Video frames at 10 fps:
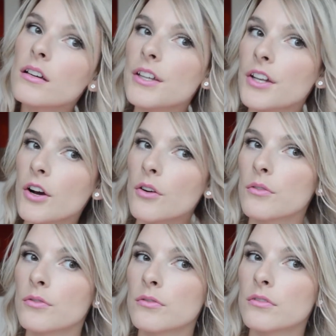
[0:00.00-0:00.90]
you know,
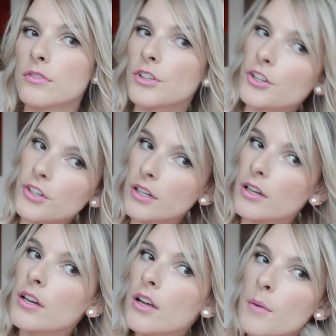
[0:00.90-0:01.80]
you're
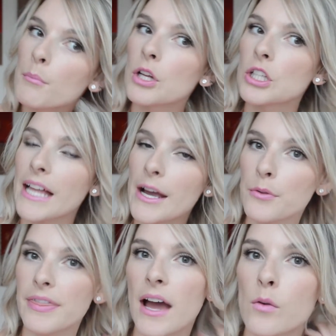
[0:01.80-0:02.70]
gonna pull
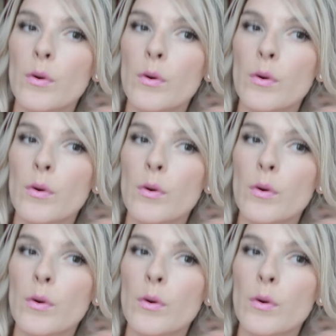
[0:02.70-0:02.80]
out that